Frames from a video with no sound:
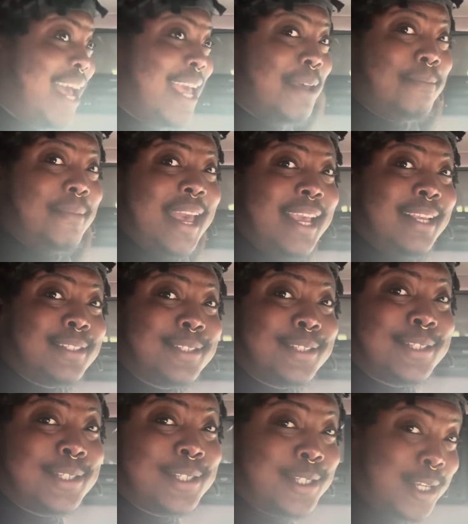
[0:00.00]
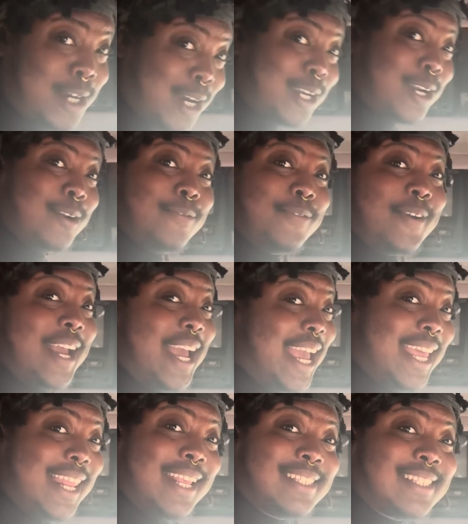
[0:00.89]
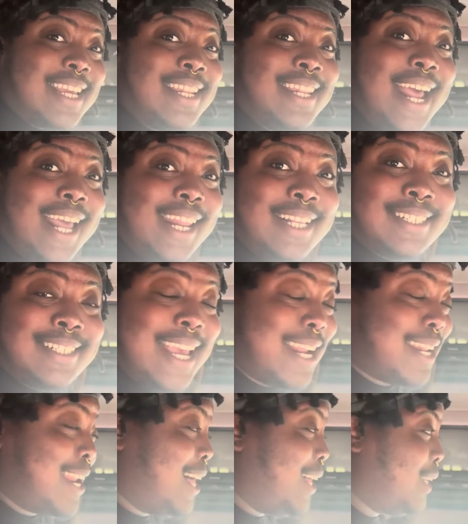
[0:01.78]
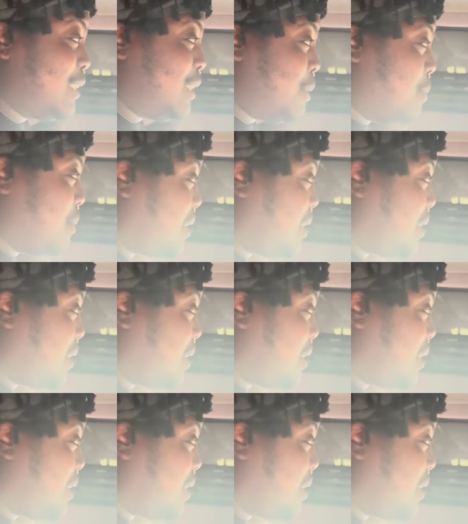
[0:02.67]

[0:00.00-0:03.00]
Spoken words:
am a sucker for 80s and 90s technology, but